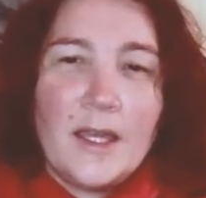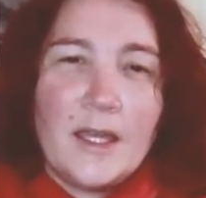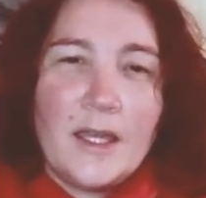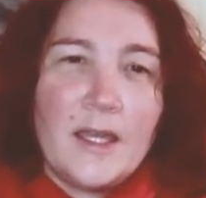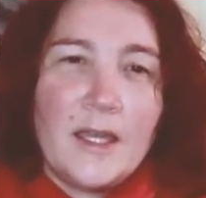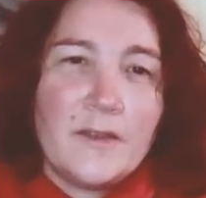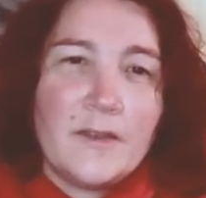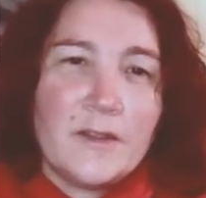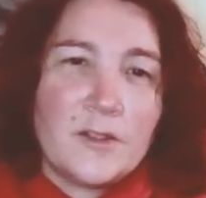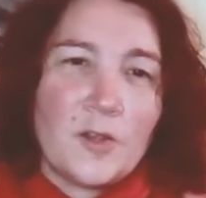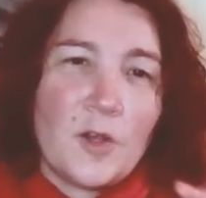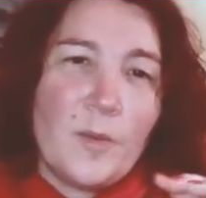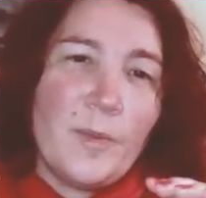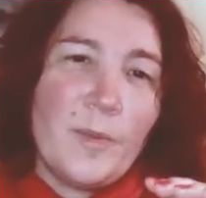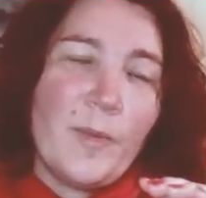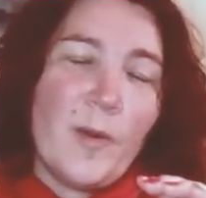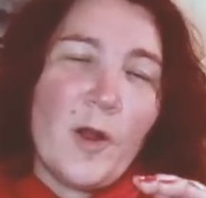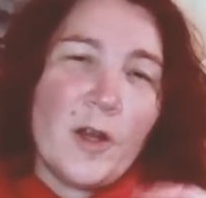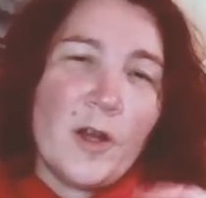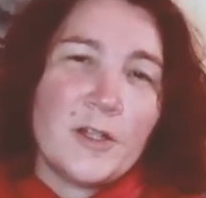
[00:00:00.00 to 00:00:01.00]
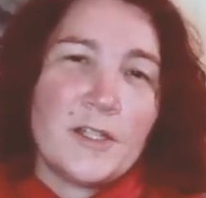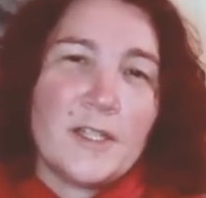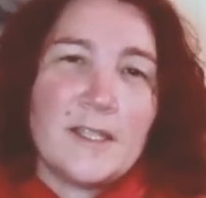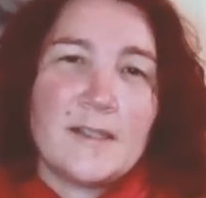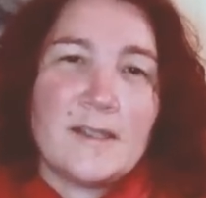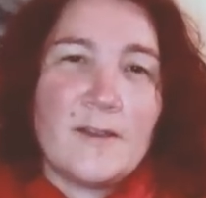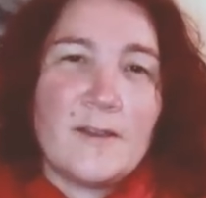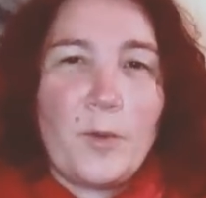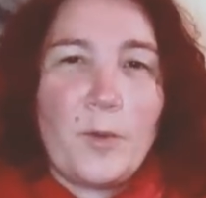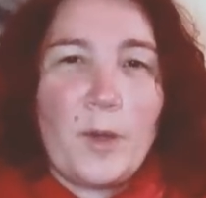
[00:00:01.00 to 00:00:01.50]
And the top part
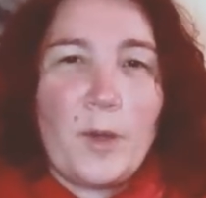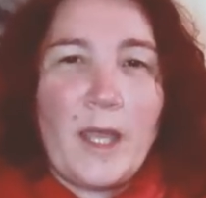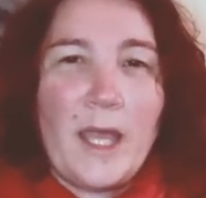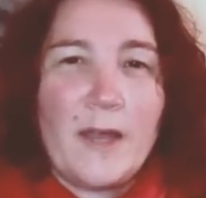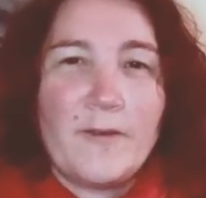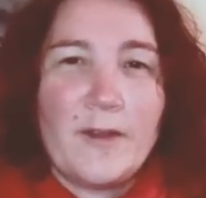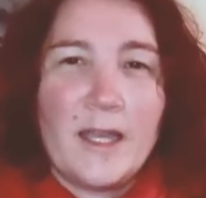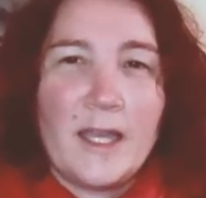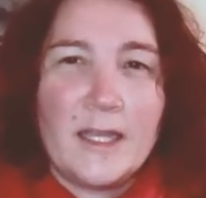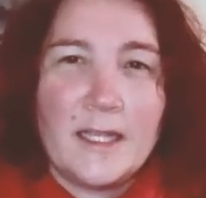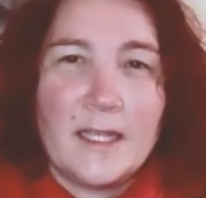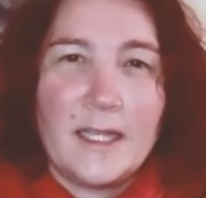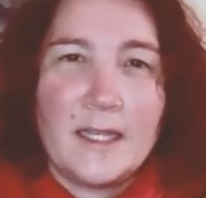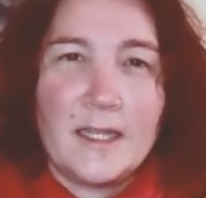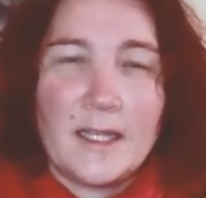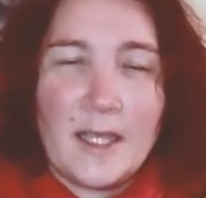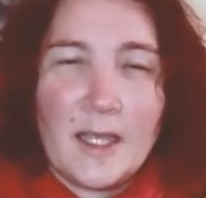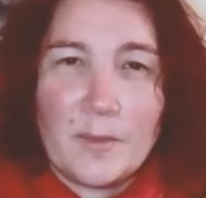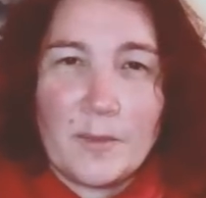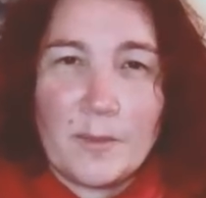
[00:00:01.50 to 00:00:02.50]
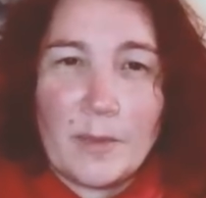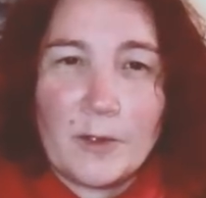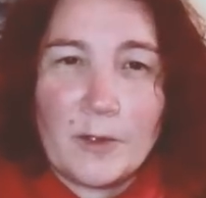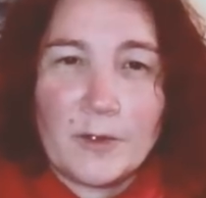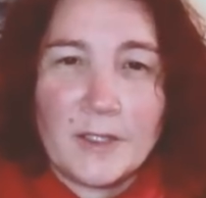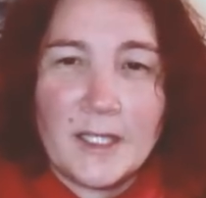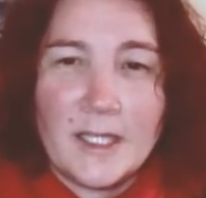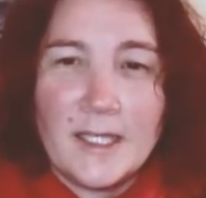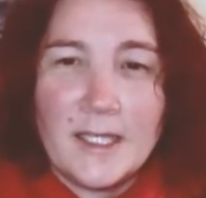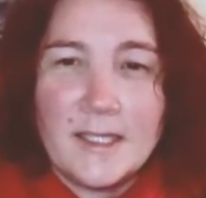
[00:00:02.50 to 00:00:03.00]
is if we have had any
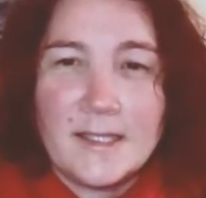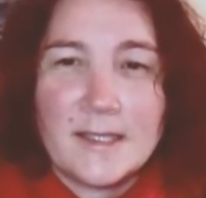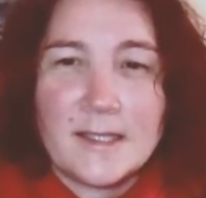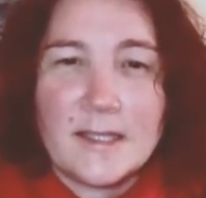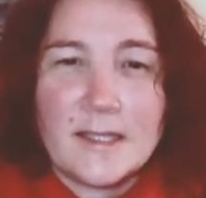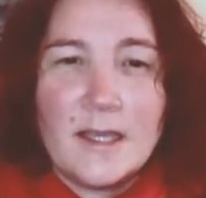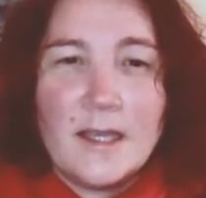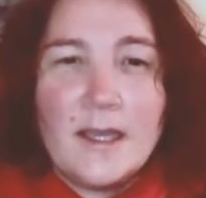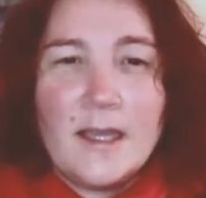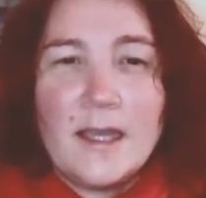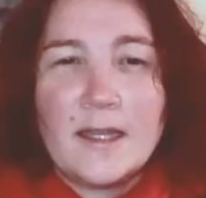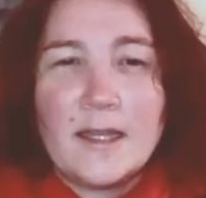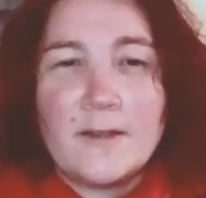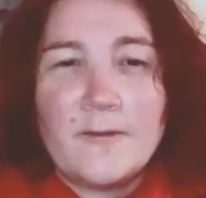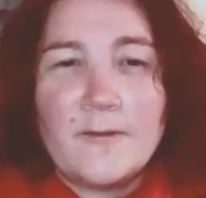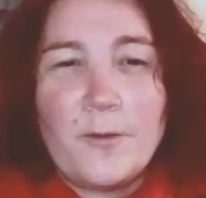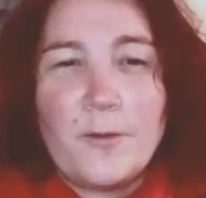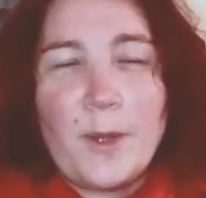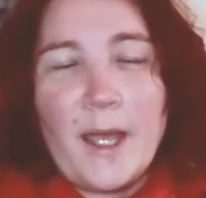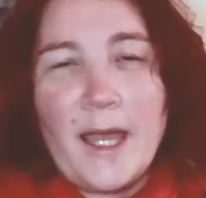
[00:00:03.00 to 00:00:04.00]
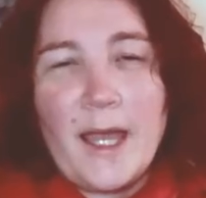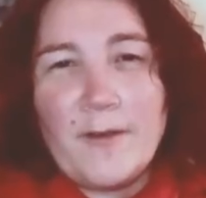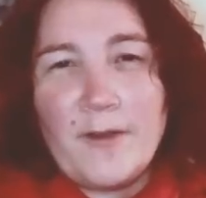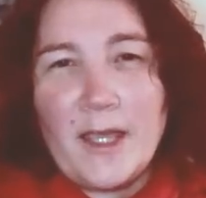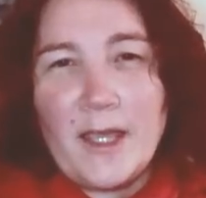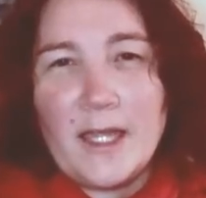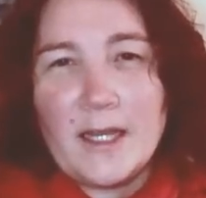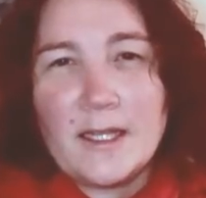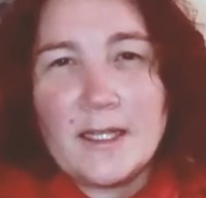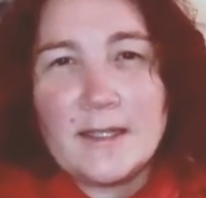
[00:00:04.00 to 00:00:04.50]
employees and if we
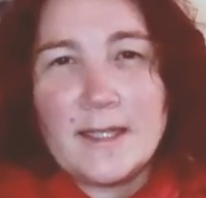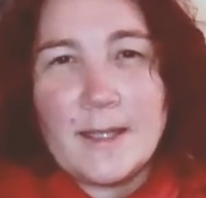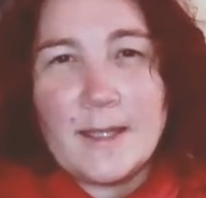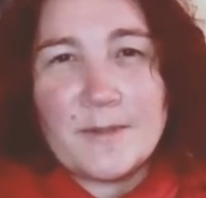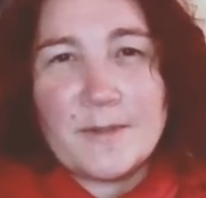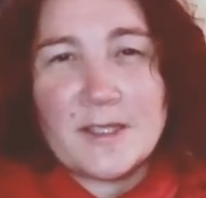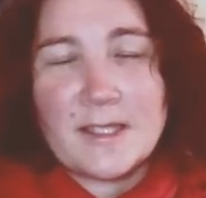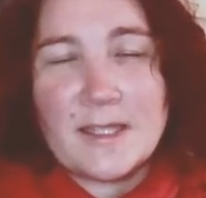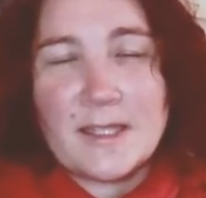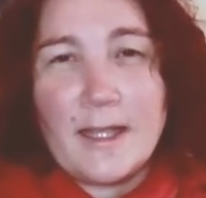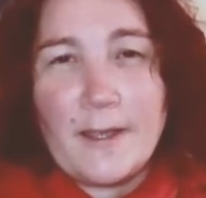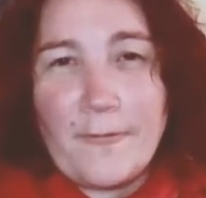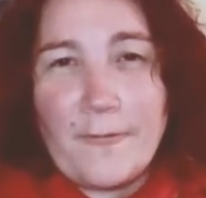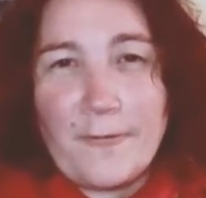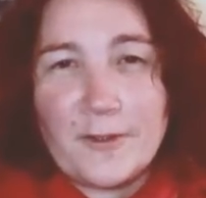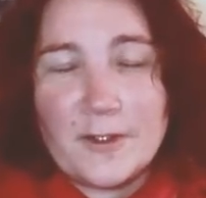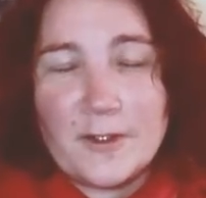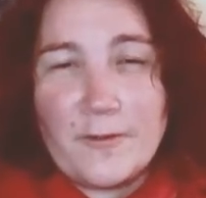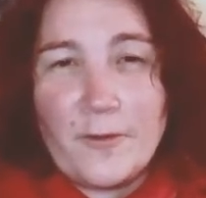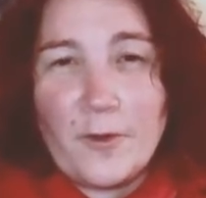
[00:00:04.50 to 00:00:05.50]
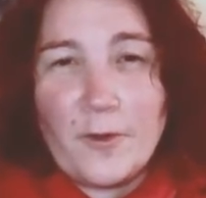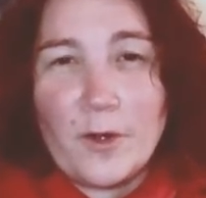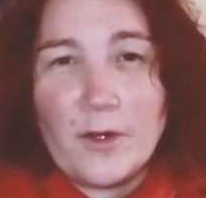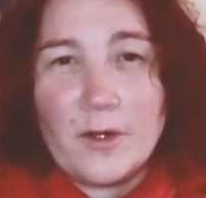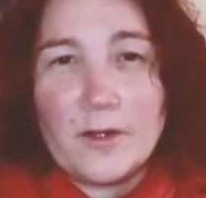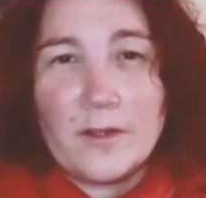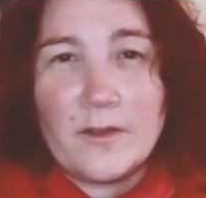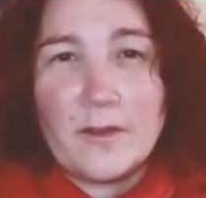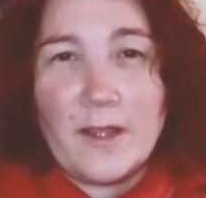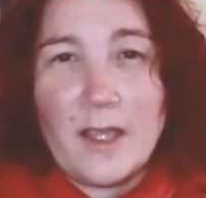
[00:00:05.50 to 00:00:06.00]
have any debts left
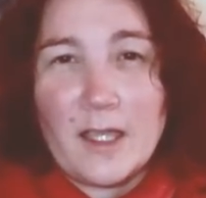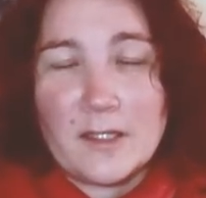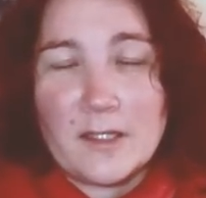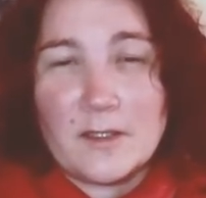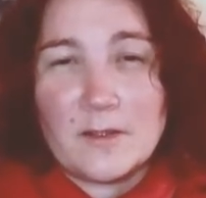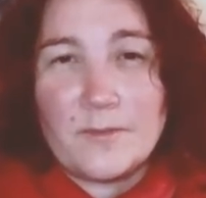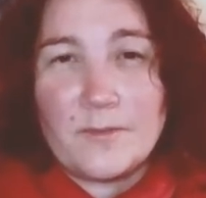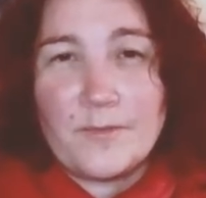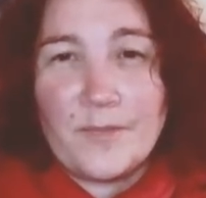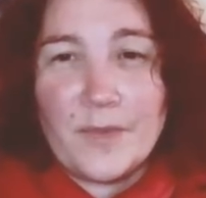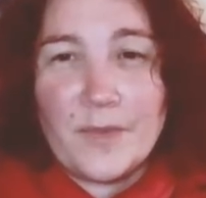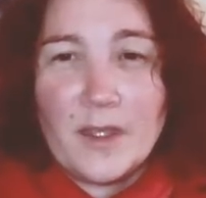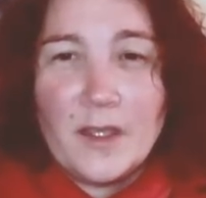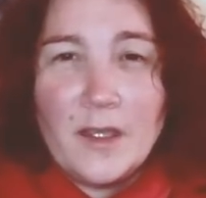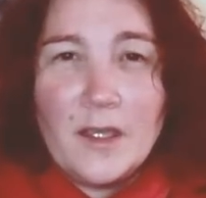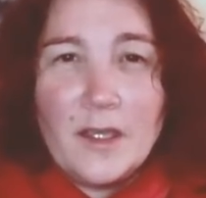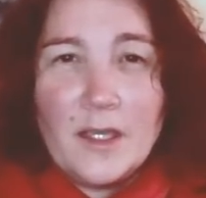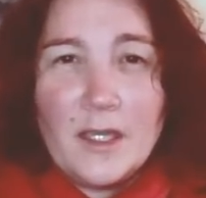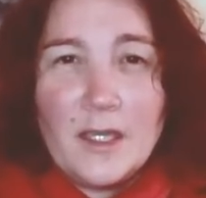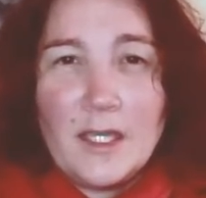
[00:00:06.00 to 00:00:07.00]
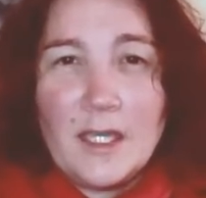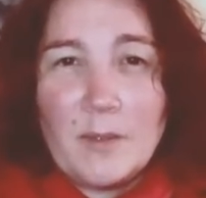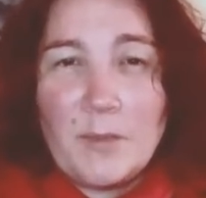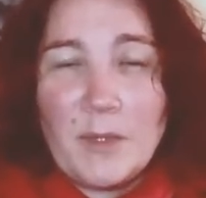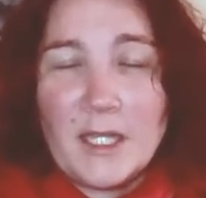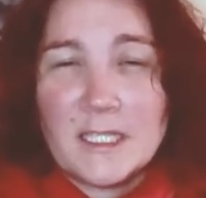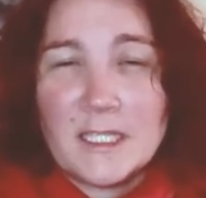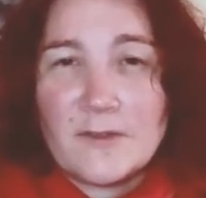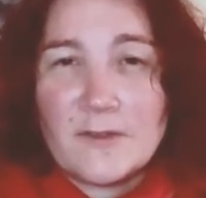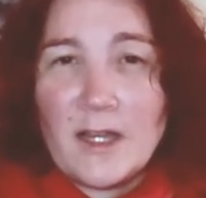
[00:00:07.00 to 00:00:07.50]
for it.
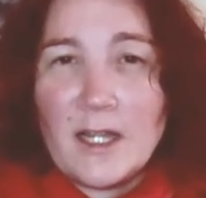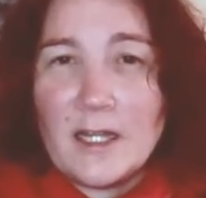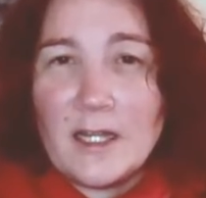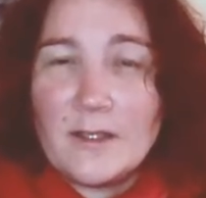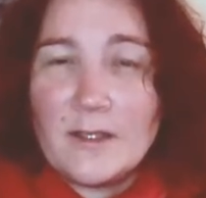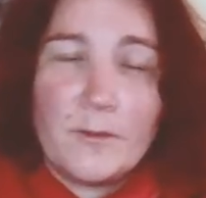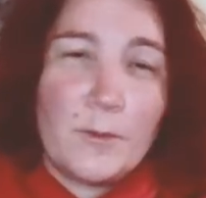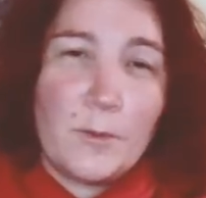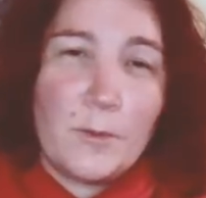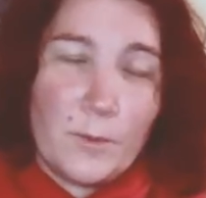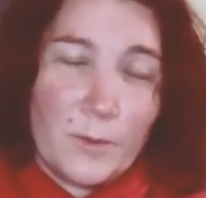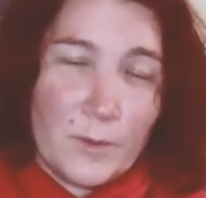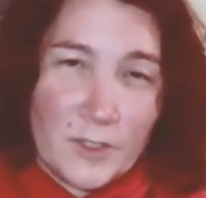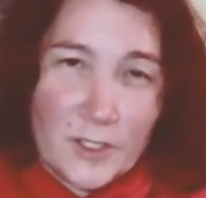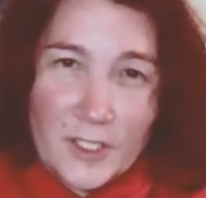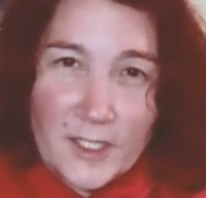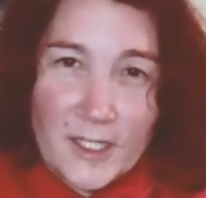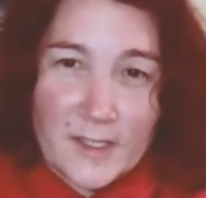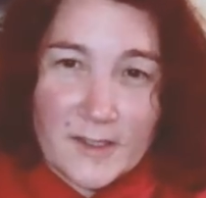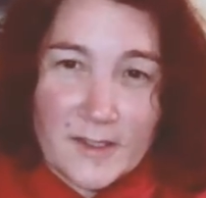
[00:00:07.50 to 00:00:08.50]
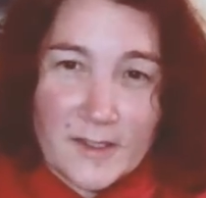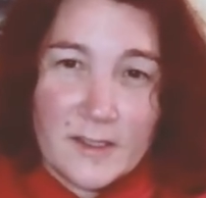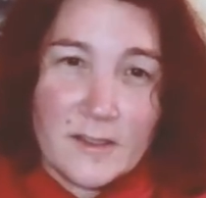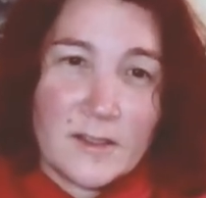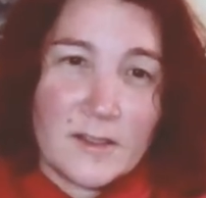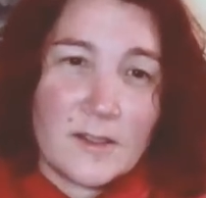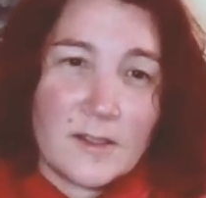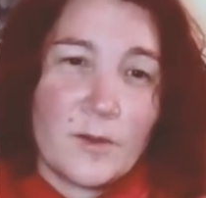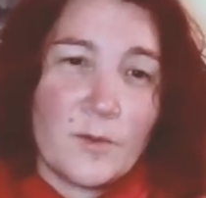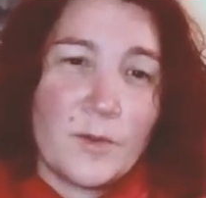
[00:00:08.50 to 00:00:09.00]
In Berit's fall, she
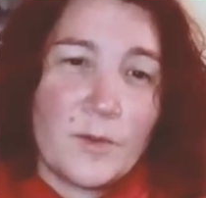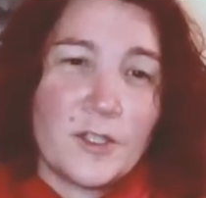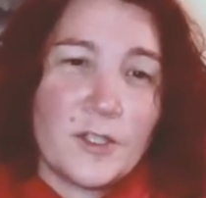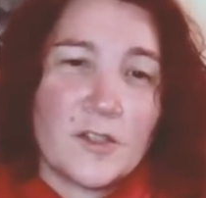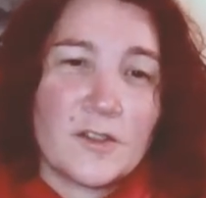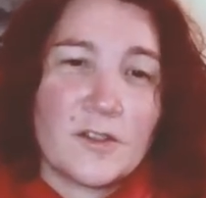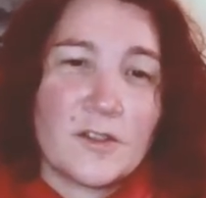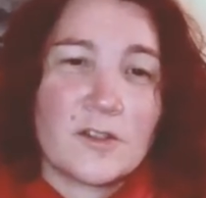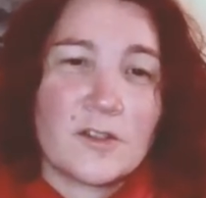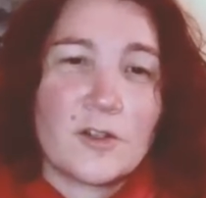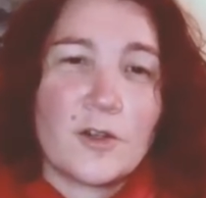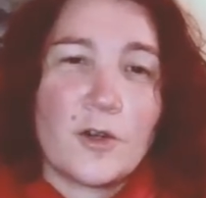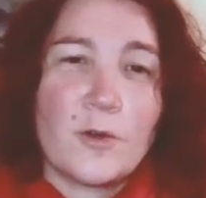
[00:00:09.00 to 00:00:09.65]
doesn't, so we just